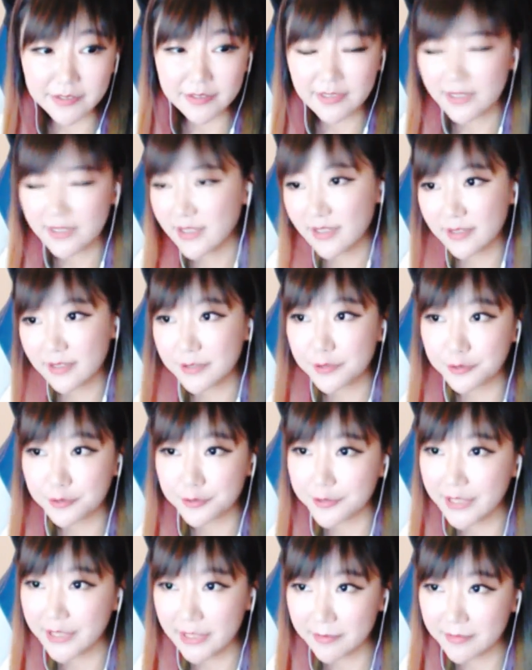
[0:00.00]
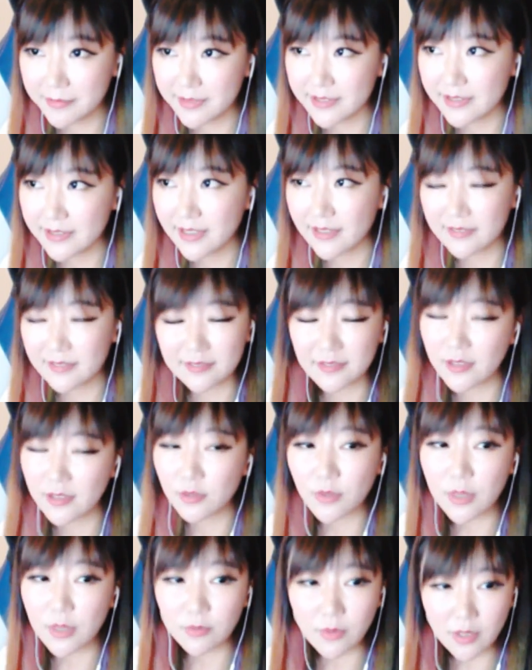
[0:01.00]
their streams, no one
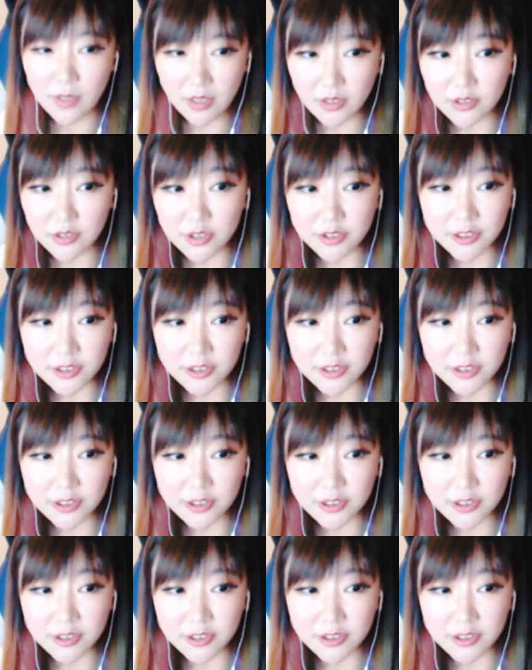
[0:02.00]
watch.